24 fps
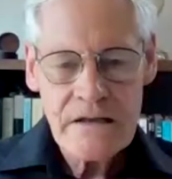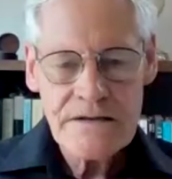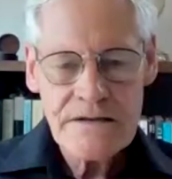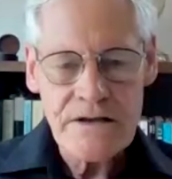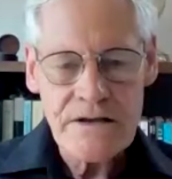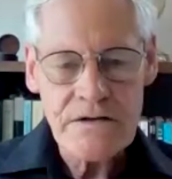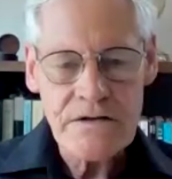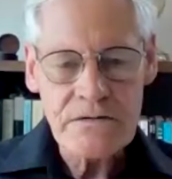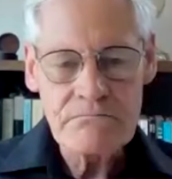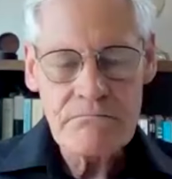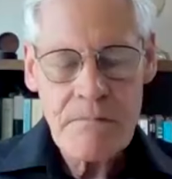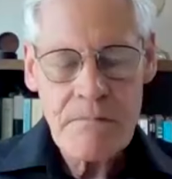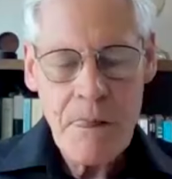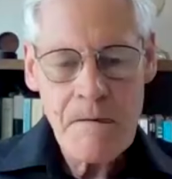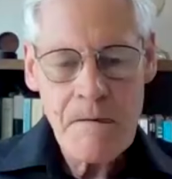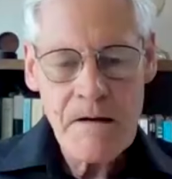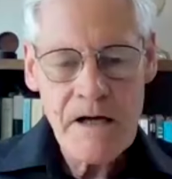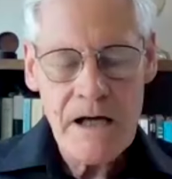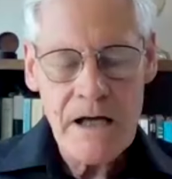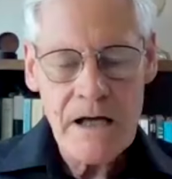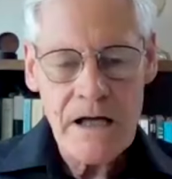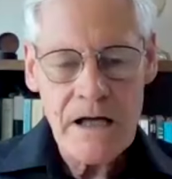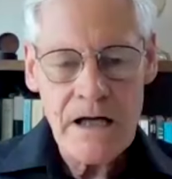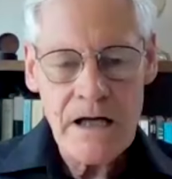So
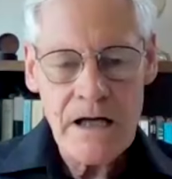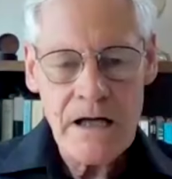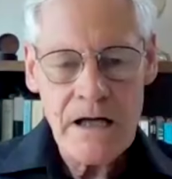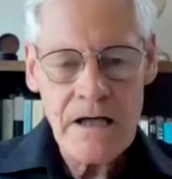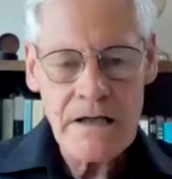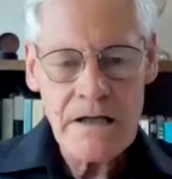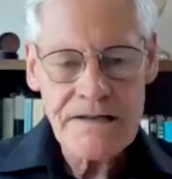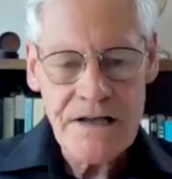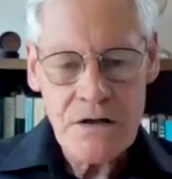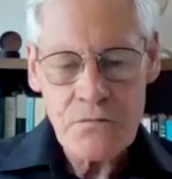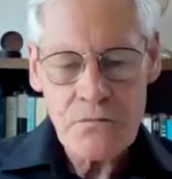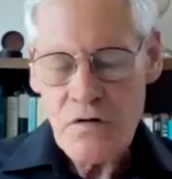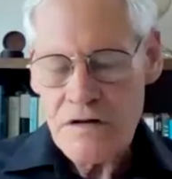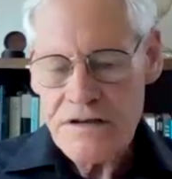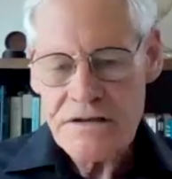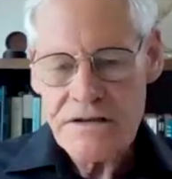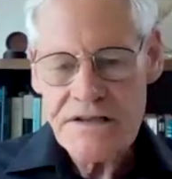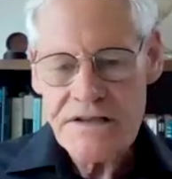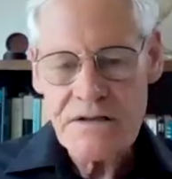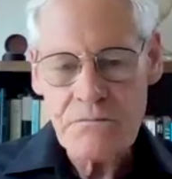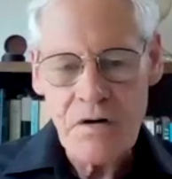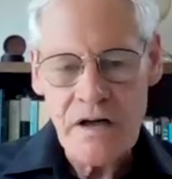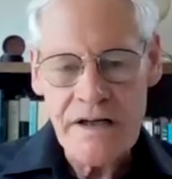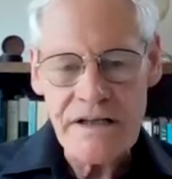what
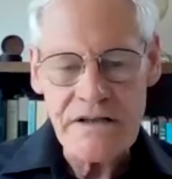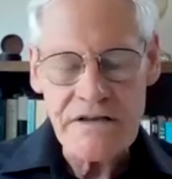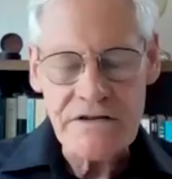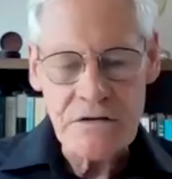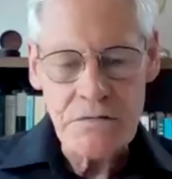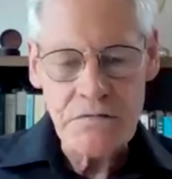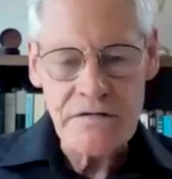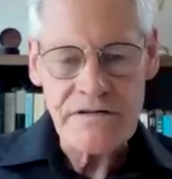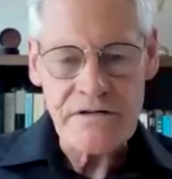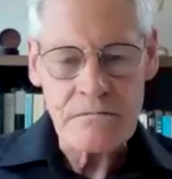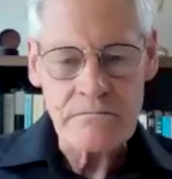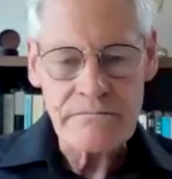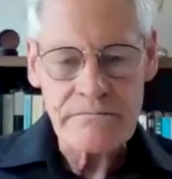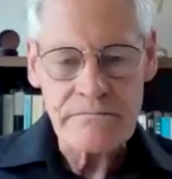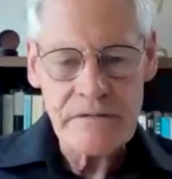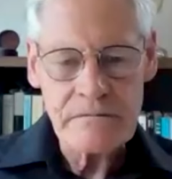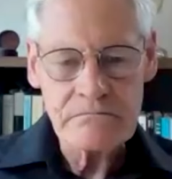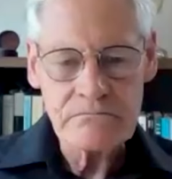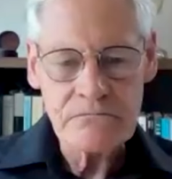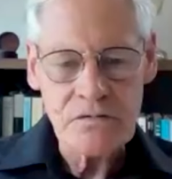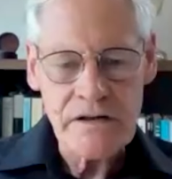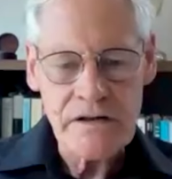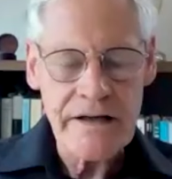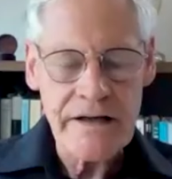does the body do with
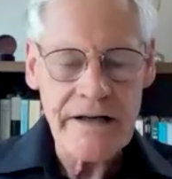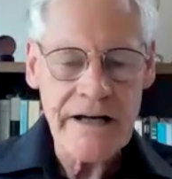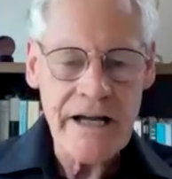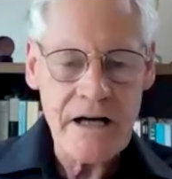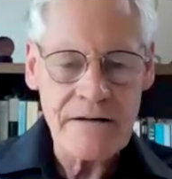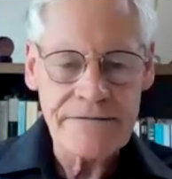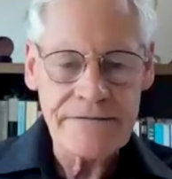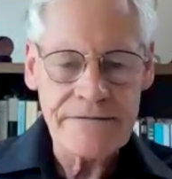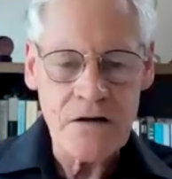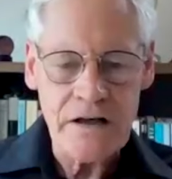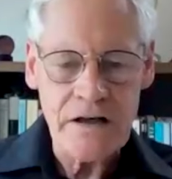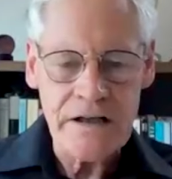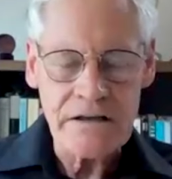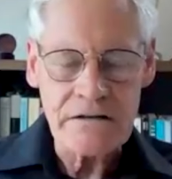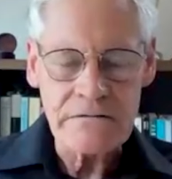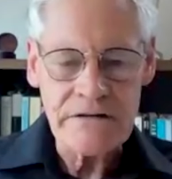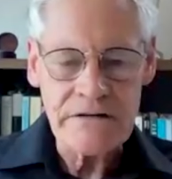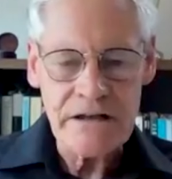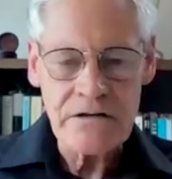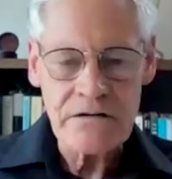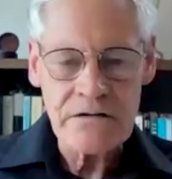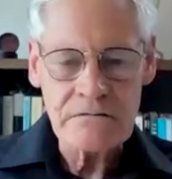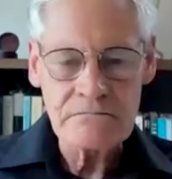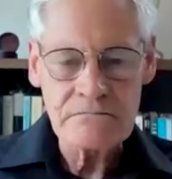them? Well, they're now
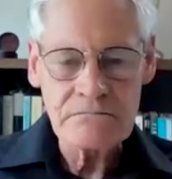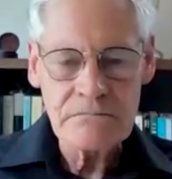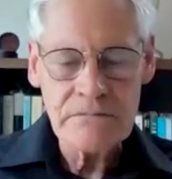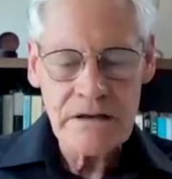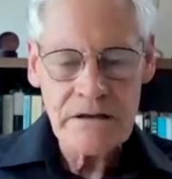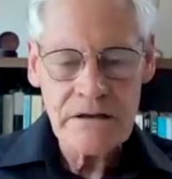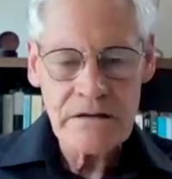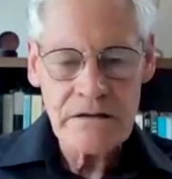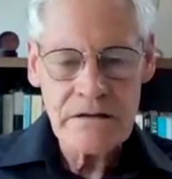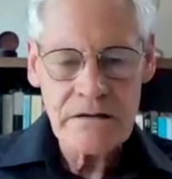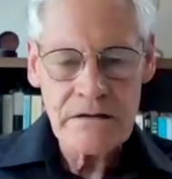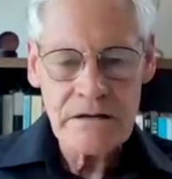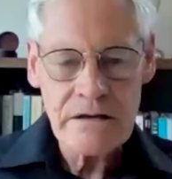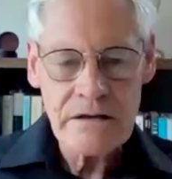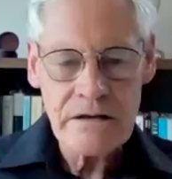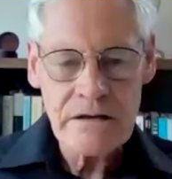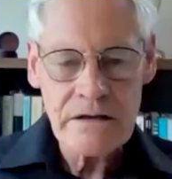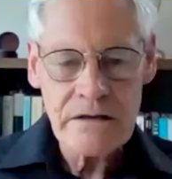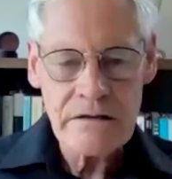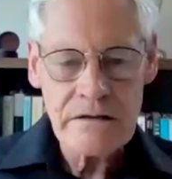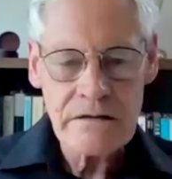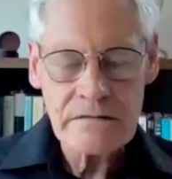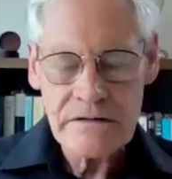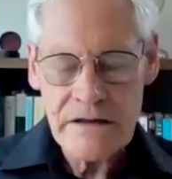finding
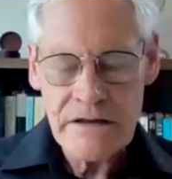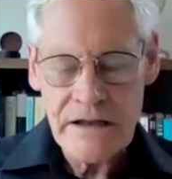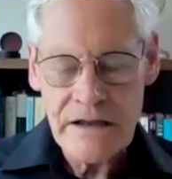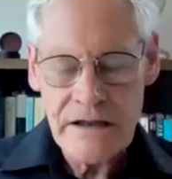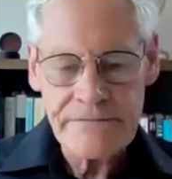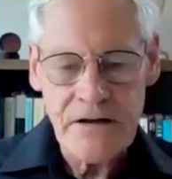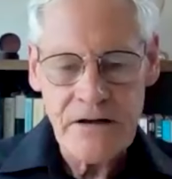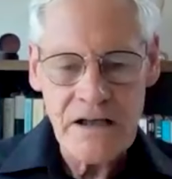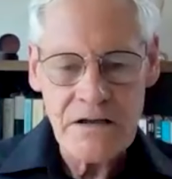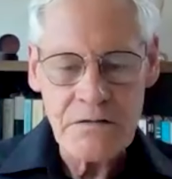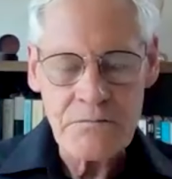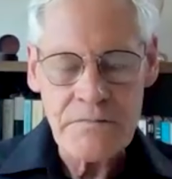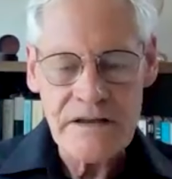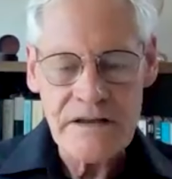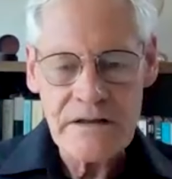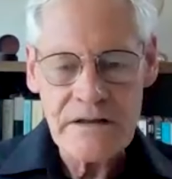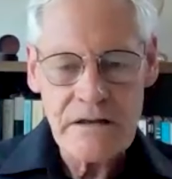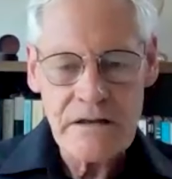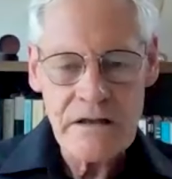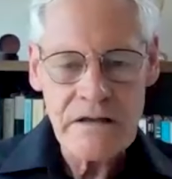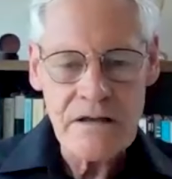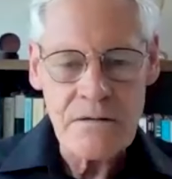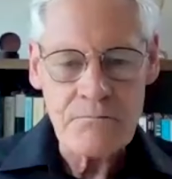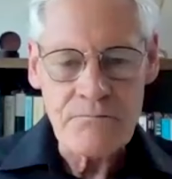they're finding them
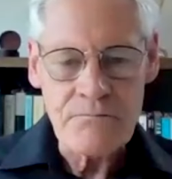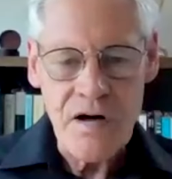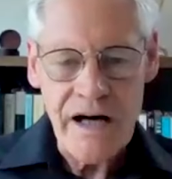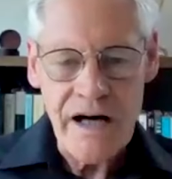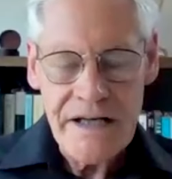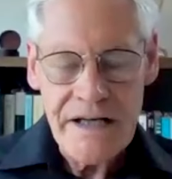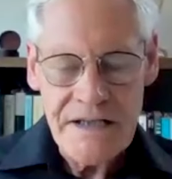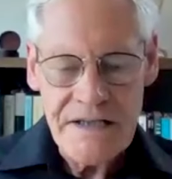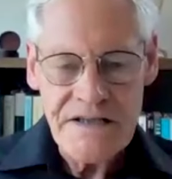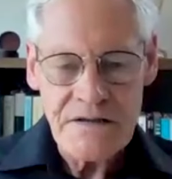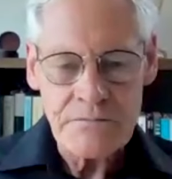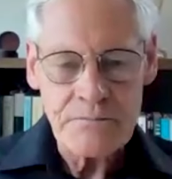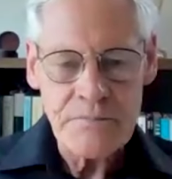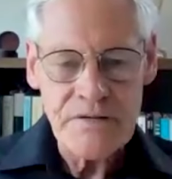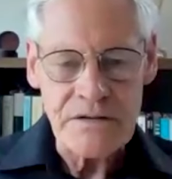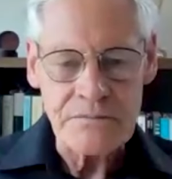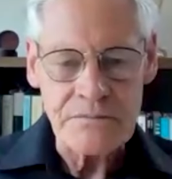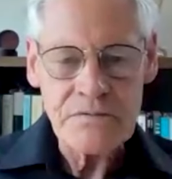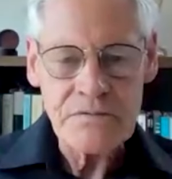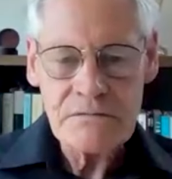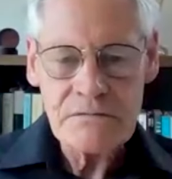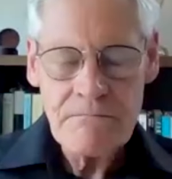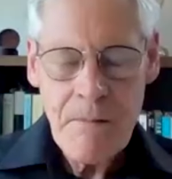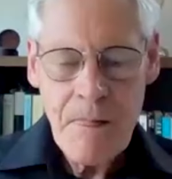in the brains of
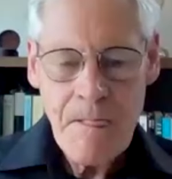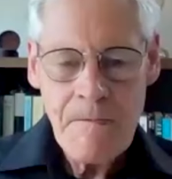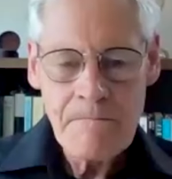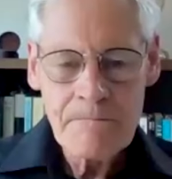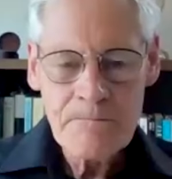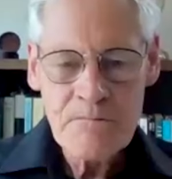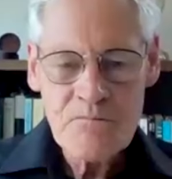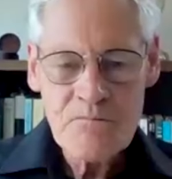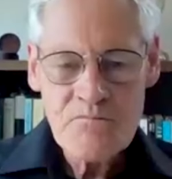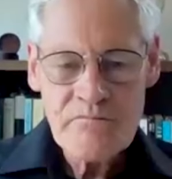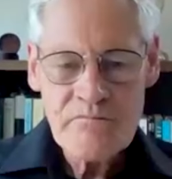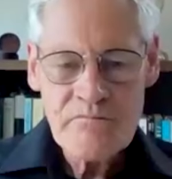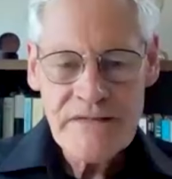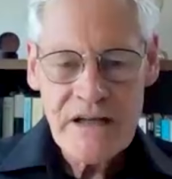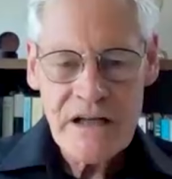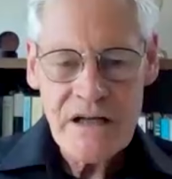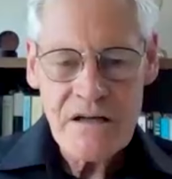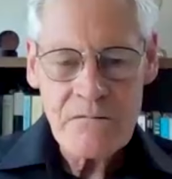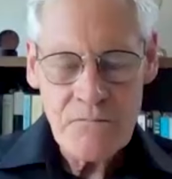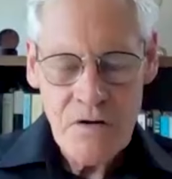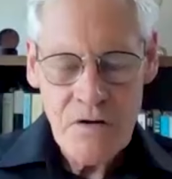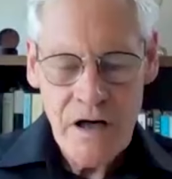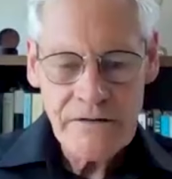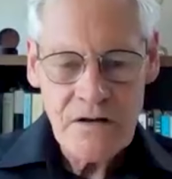people,
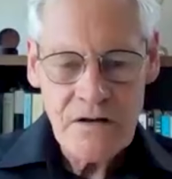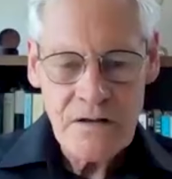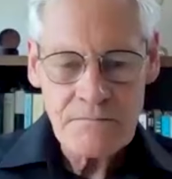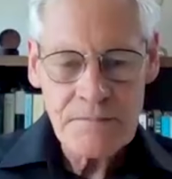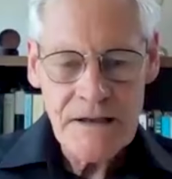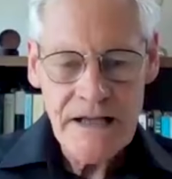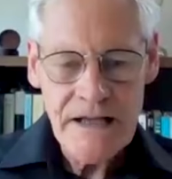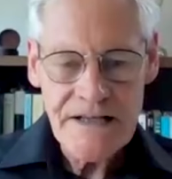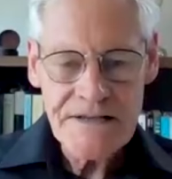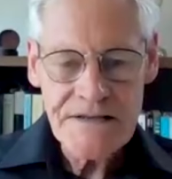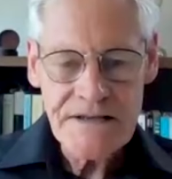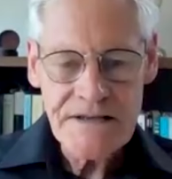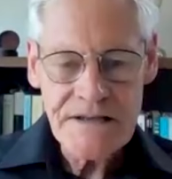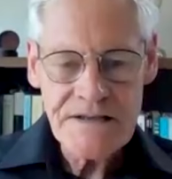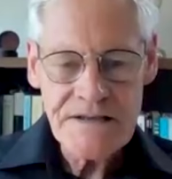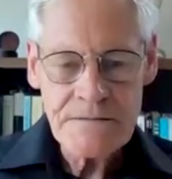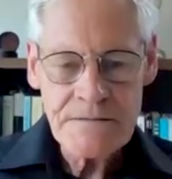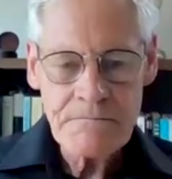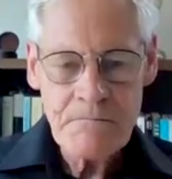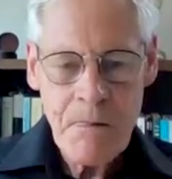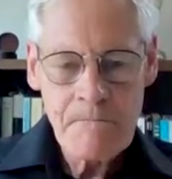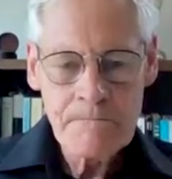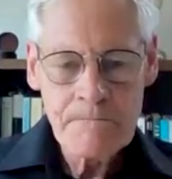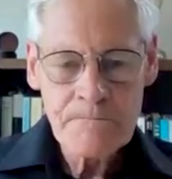
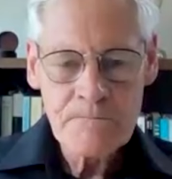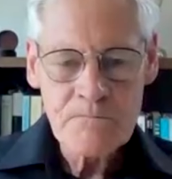microplastics.